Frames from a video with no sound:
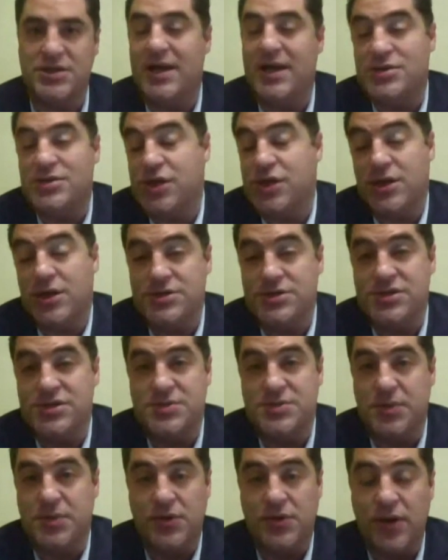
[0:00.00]
Now, Charlie
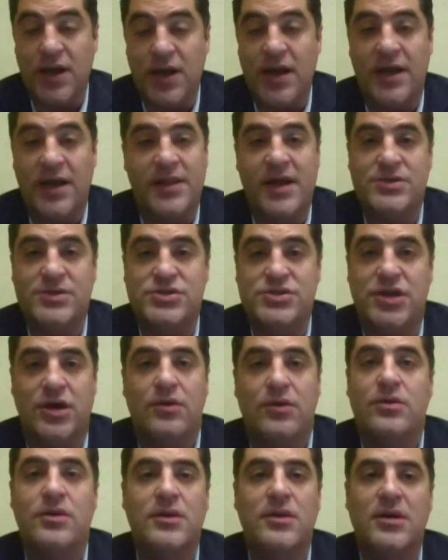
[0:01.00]
Sheen's been great on that
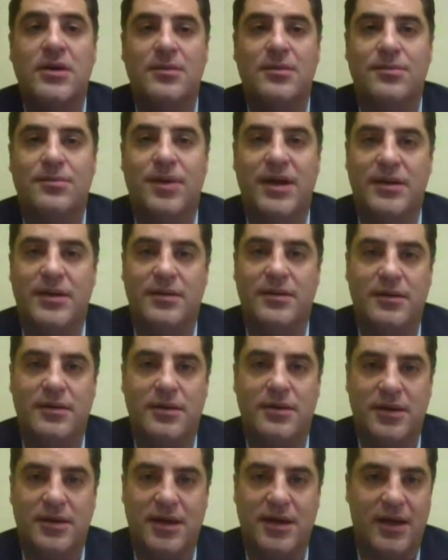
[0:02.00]
show, but
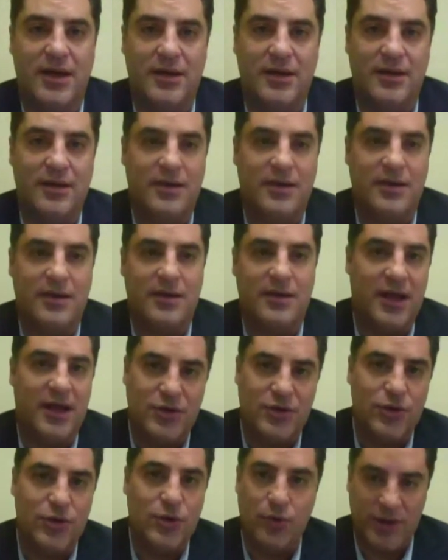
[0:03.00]
can can they
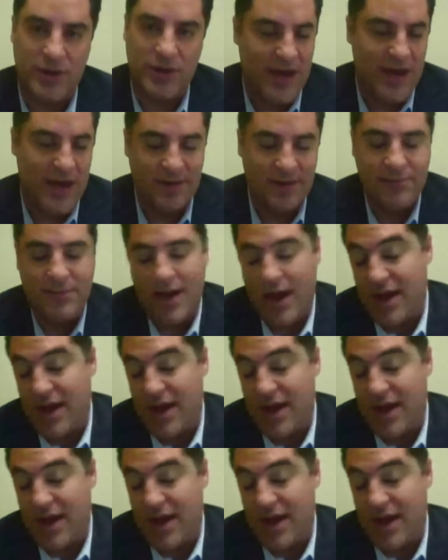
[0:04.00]
do it without him?